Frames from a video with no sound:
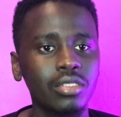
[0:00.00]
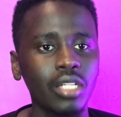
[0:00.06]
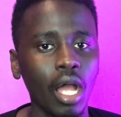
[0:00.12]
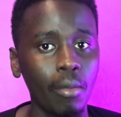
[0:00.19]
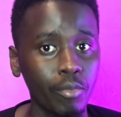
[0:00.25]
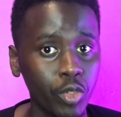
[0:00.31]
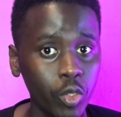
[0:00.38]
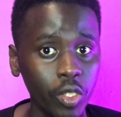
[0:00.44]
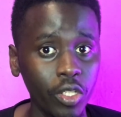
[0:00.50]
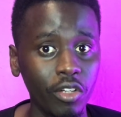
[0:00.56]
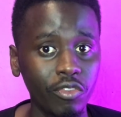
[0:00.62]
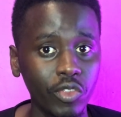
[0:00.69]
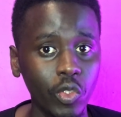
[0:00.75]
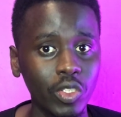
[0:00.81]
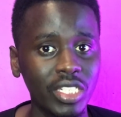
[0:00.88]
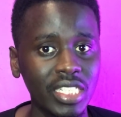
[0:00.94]
I'm sure you have
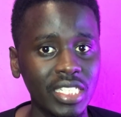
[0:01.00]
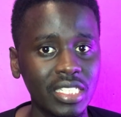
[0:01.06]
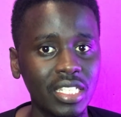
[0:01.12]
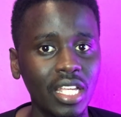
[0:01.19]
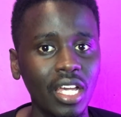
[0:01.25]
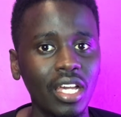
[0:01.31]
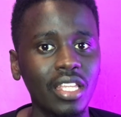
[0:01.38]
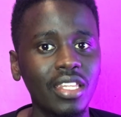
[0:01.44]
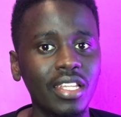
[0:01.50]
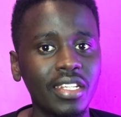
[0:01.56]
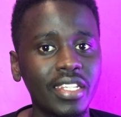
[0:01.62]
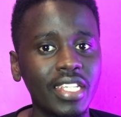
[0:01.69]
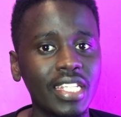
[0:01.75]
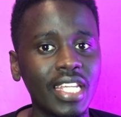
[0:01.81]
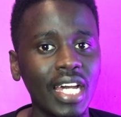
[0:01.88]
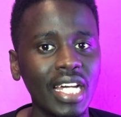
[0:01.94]
noticed that
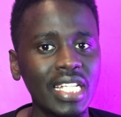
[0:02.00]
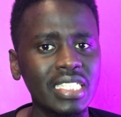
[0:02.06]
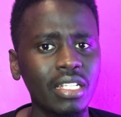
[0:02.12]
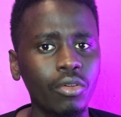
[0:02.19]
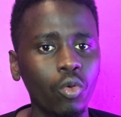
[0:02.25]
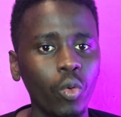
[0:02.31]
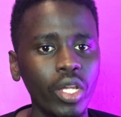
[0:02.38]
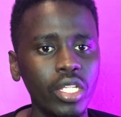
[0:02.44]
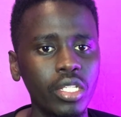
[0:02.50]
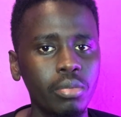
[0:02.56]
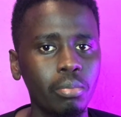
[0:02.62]
it has a quite